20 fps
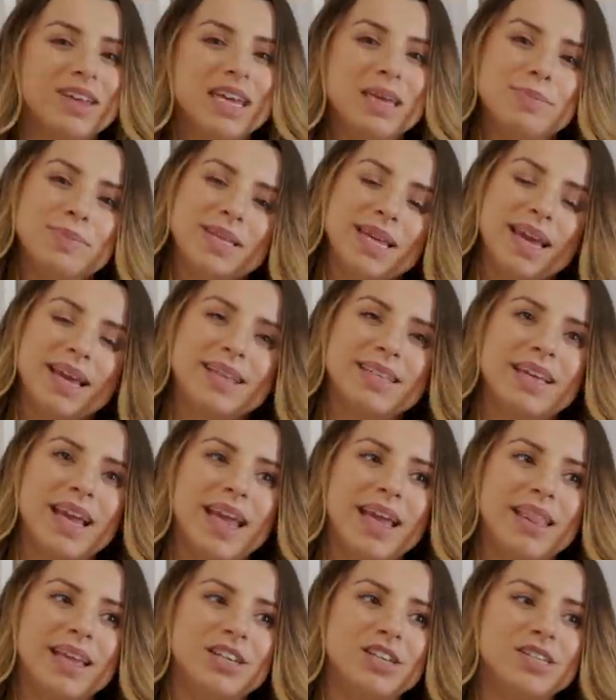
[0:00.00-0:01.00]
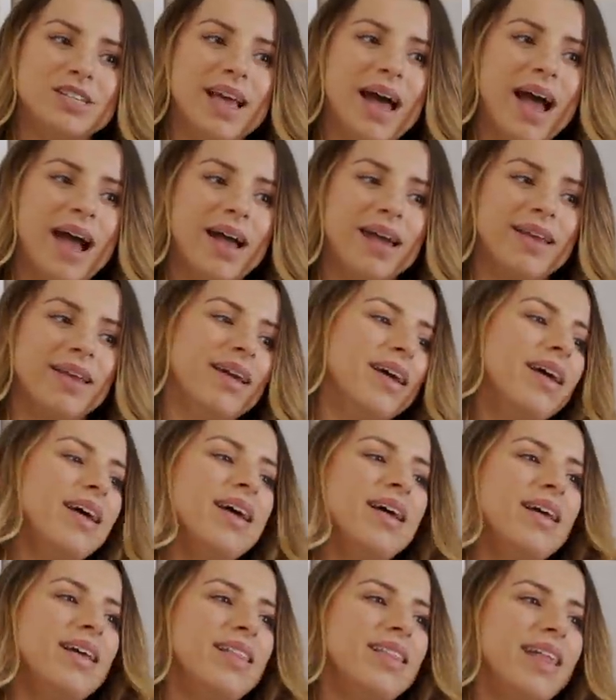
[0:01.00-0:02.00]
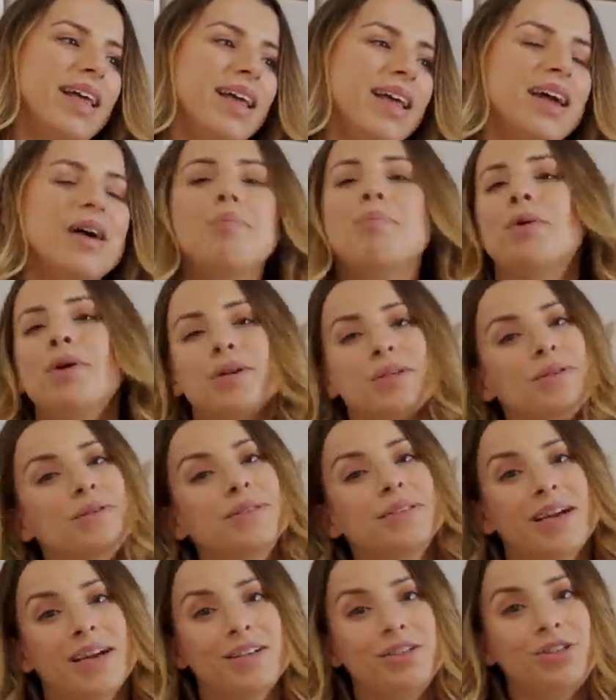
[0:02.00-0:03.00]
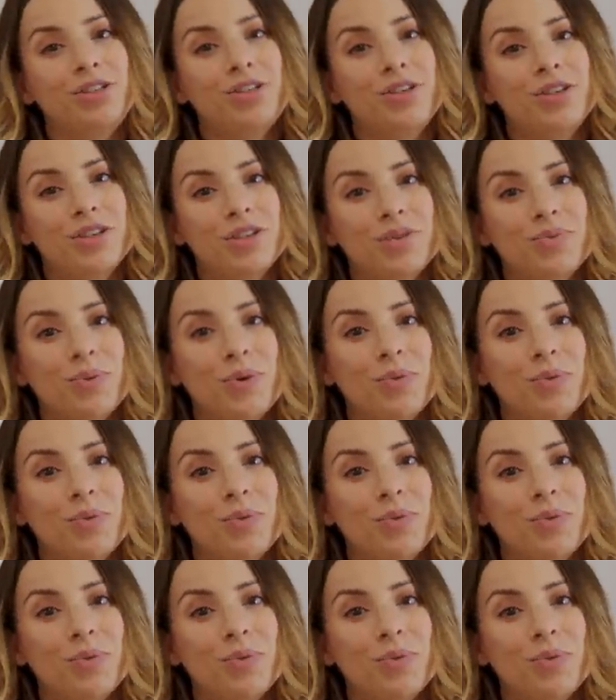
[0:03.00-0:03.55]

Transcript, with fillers: keepsakes and they just add like a personal touch to this